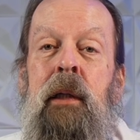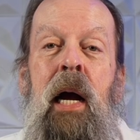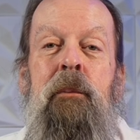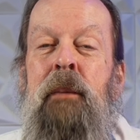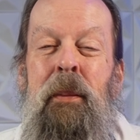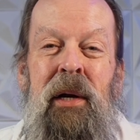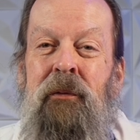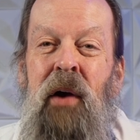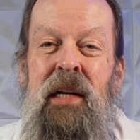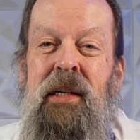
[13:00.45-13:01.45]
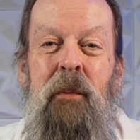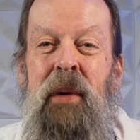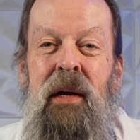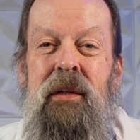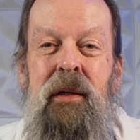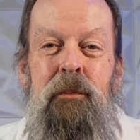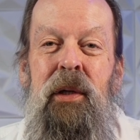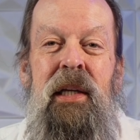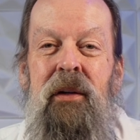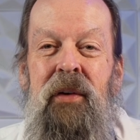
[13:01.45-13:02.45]
Uh, maybe I'll find something else to
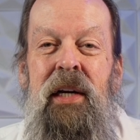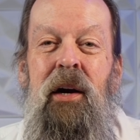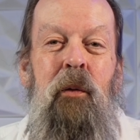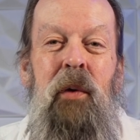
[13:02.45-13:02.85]
put in the video